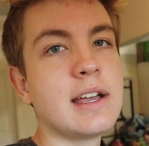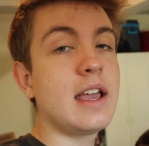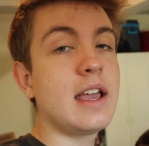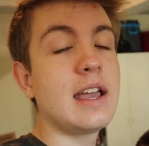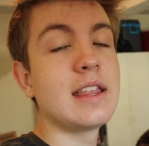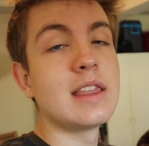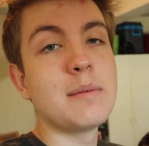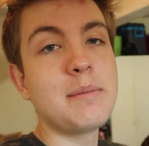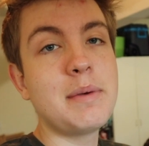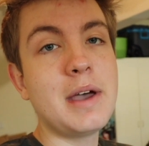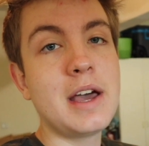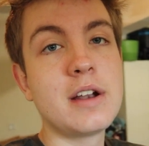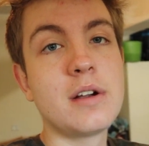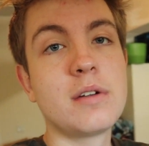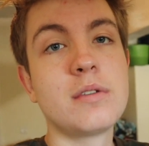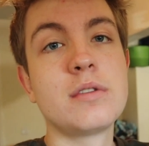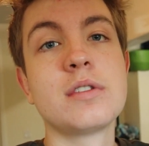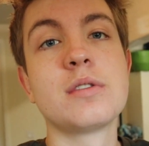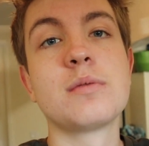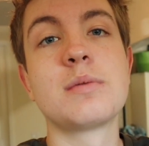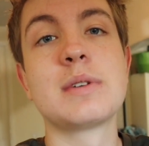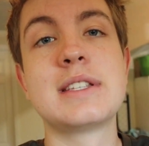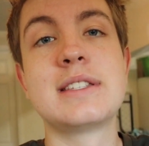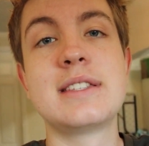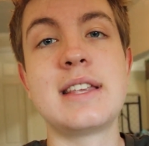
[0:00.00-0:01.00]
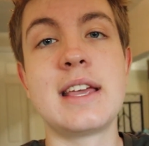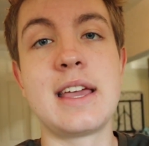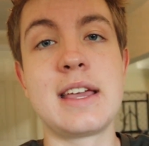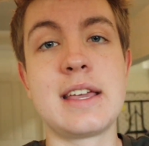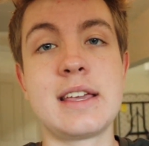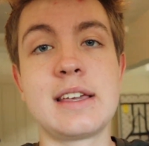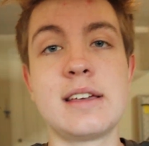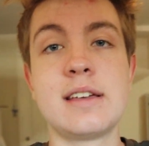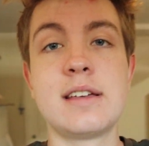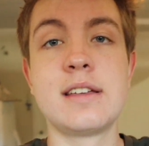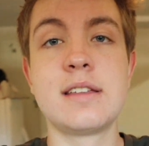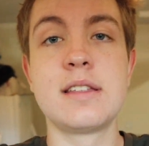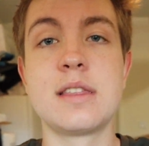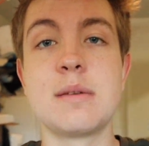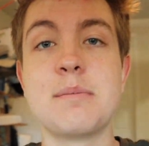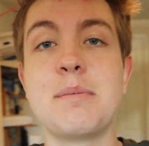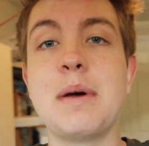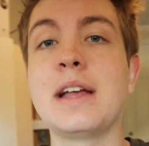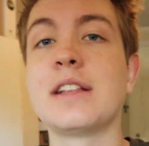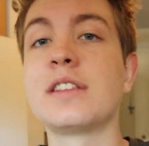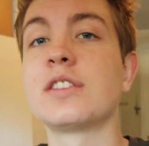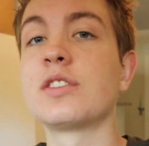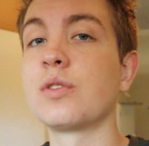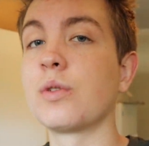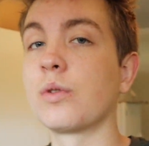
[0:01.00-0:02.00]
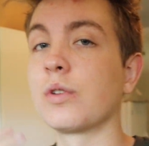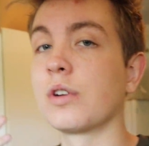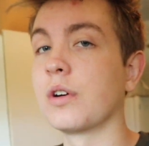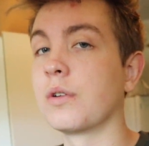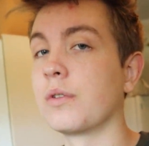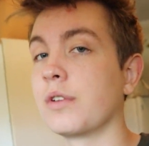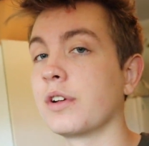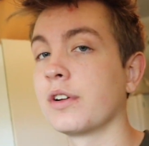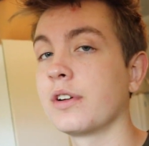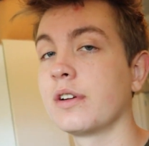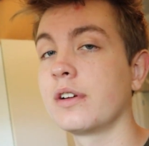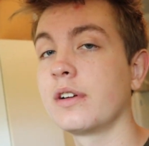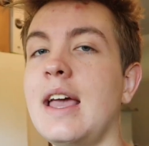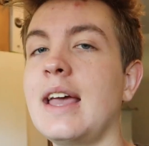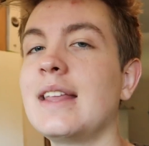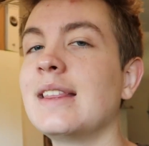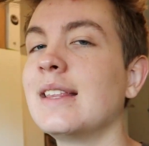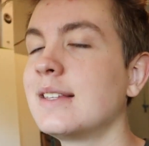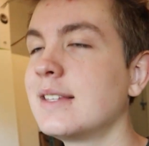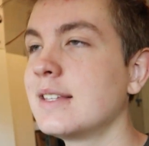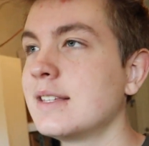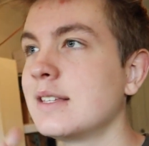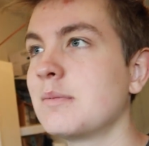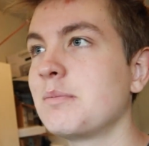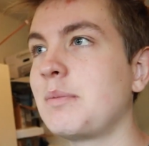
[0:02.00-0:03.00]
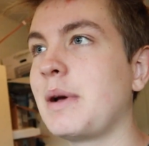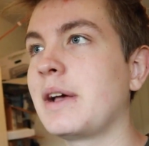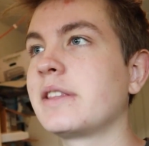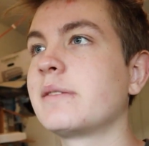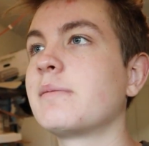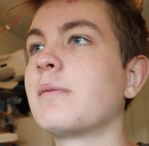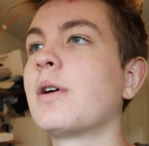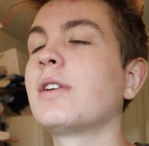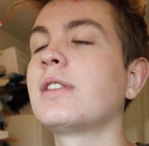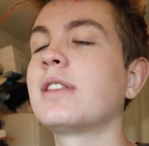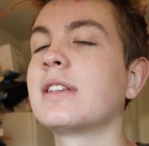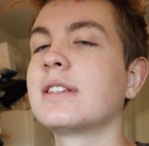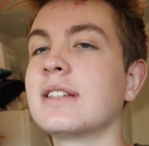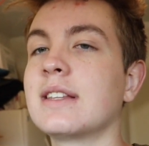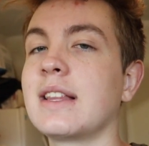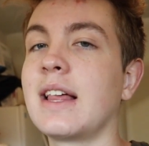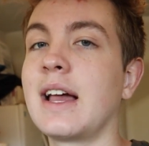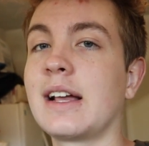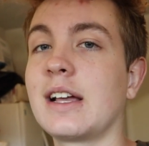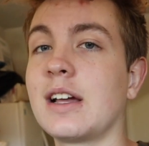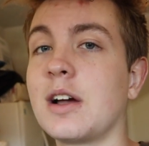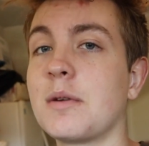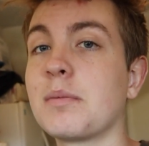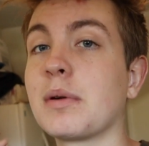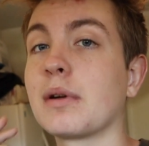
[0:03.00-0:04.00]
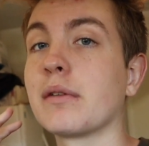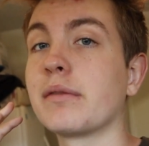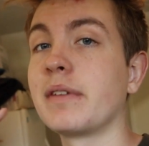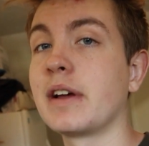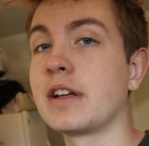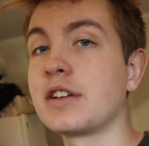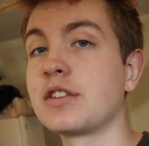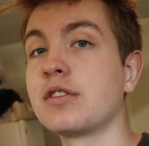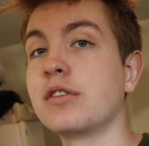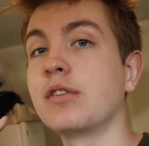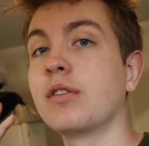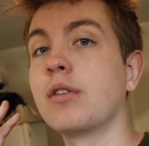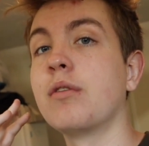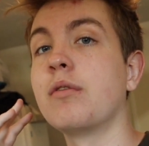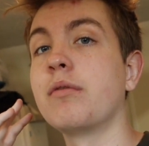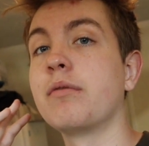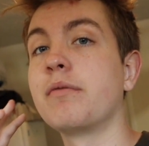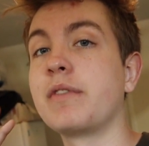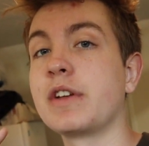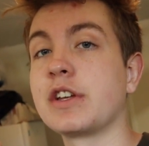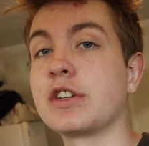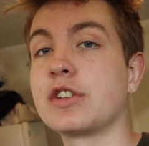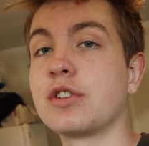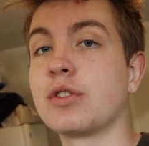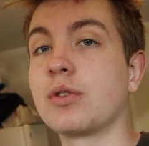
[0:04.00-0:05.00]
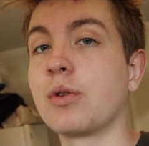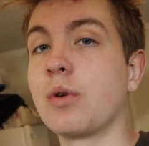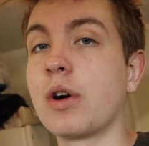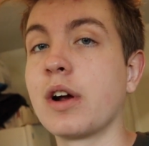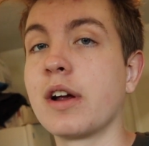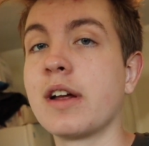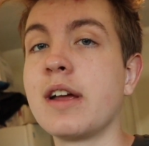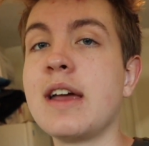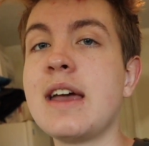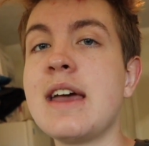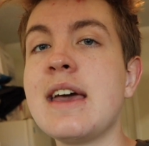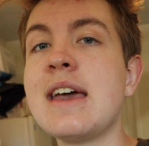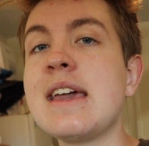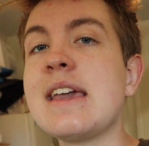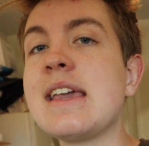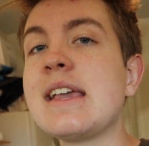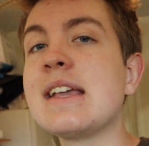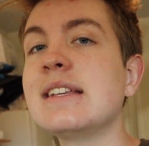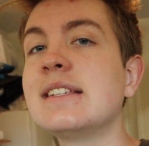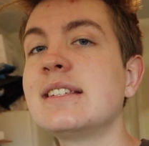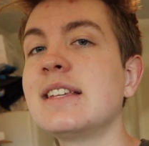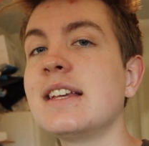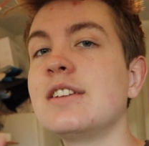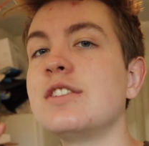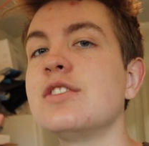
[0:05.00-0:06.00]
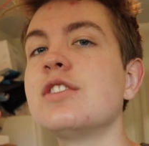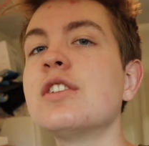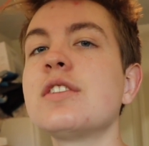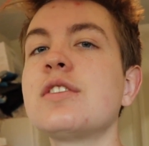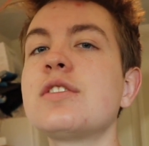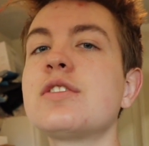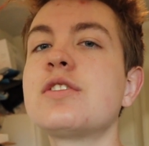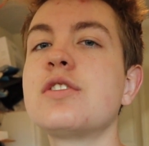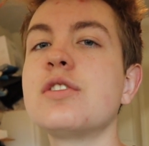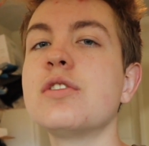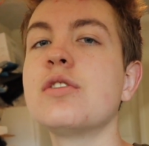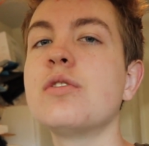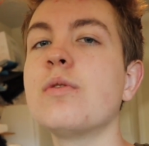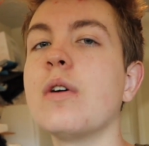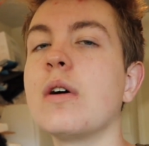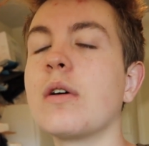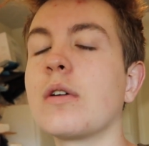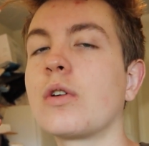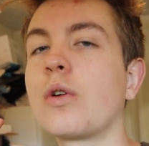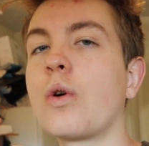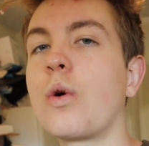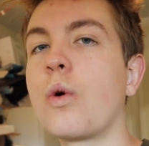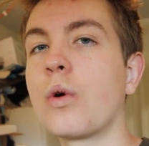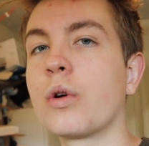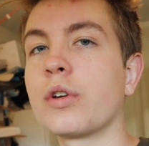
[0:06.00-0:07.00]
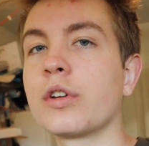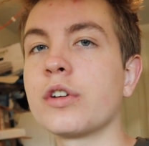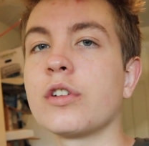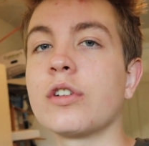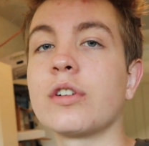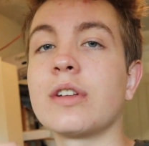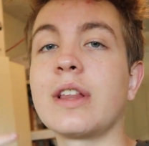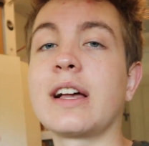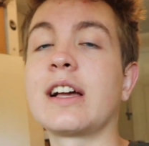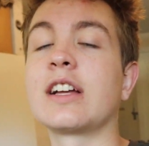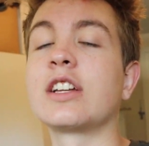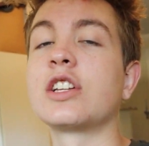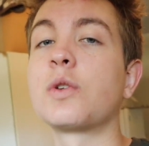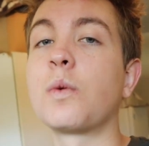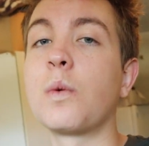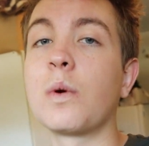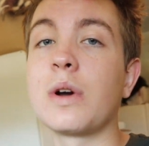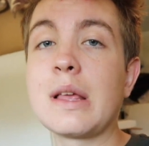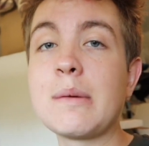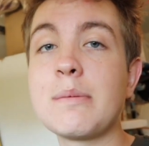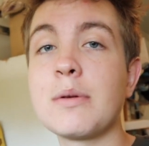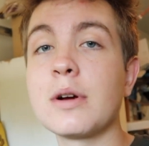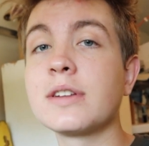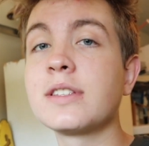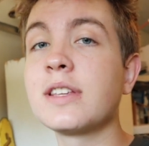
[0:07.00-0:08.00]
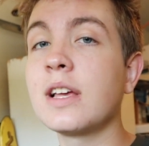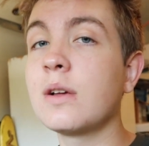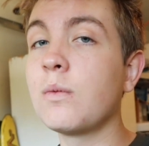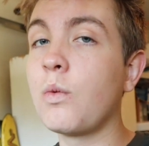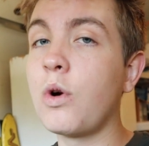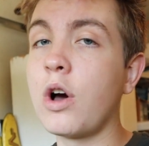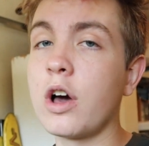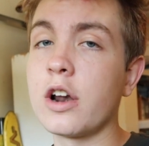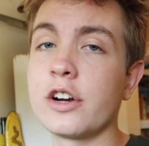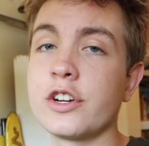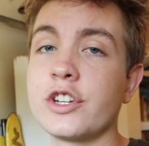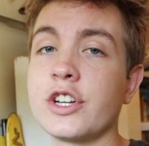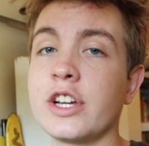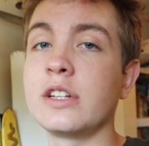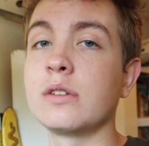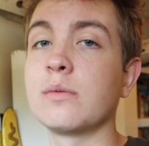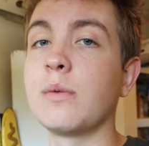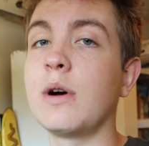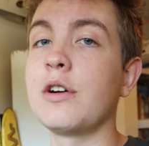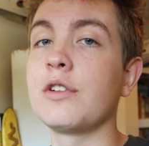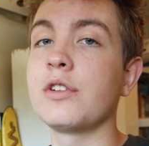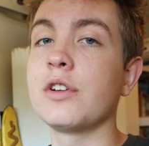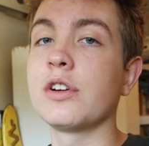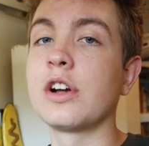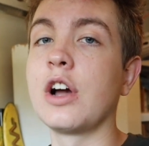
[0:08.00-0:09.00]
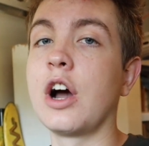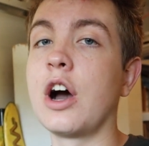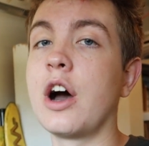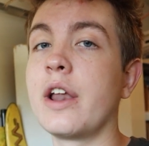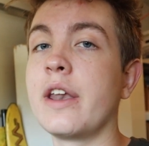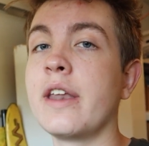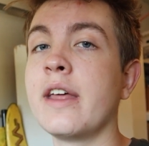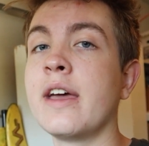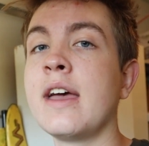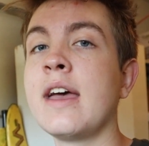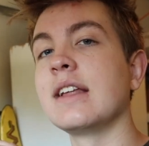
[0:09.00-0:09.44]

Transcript: And the pet owner was saying, the pet store owner, and this isn't PetSmart, this is like a professional fish store, he said just do a 1/4 or like a 20% water change while you're gone.